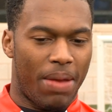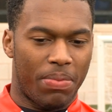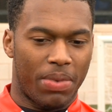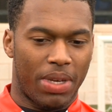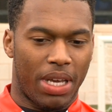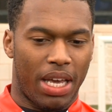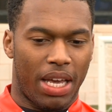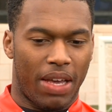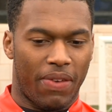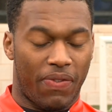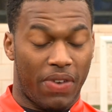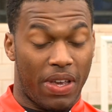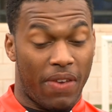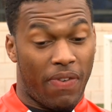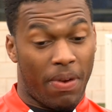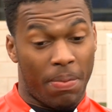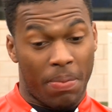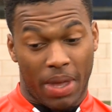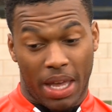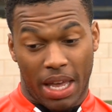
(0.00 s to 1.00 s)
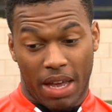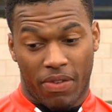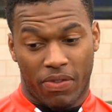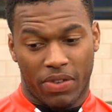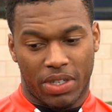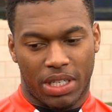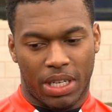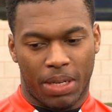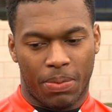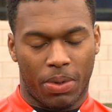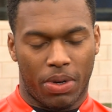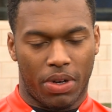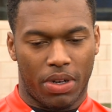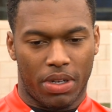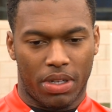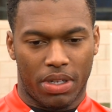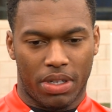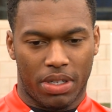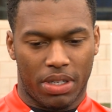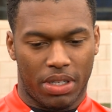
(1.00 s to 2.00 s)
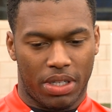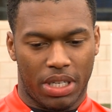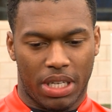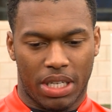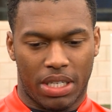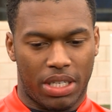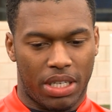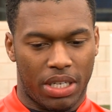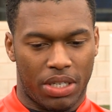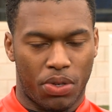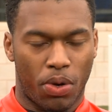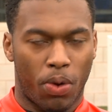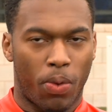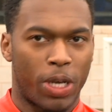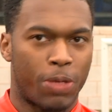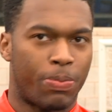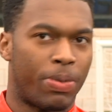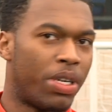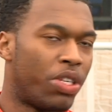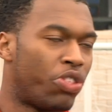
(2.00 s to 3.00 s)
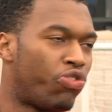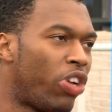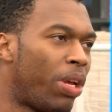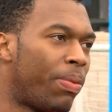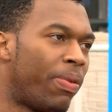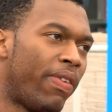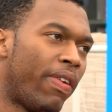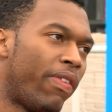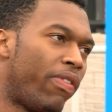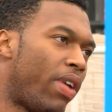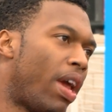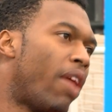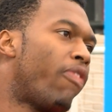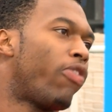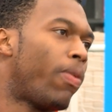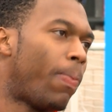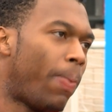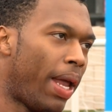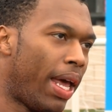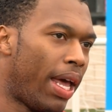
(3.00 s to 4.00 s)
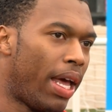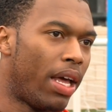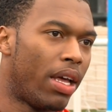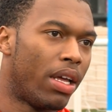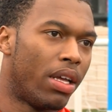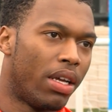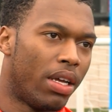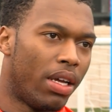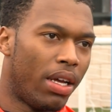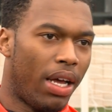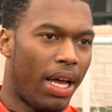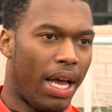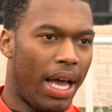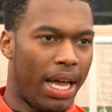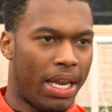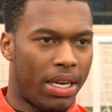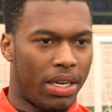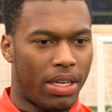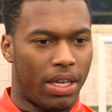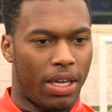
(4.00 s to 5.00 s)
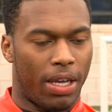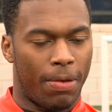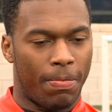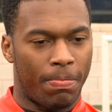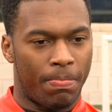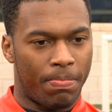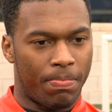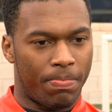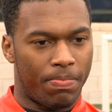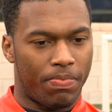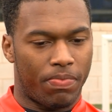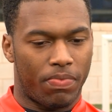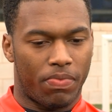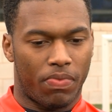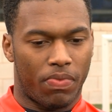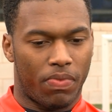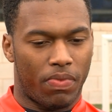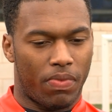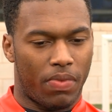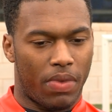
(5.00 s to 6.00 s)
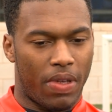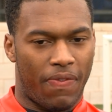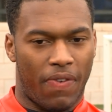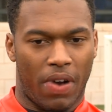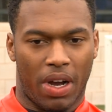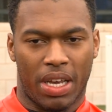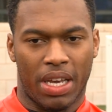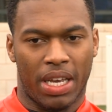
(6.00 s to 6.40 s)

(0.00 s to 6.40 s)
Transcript: yeah, if I'm there, obviously. But it's always been a dream of every player, and if I can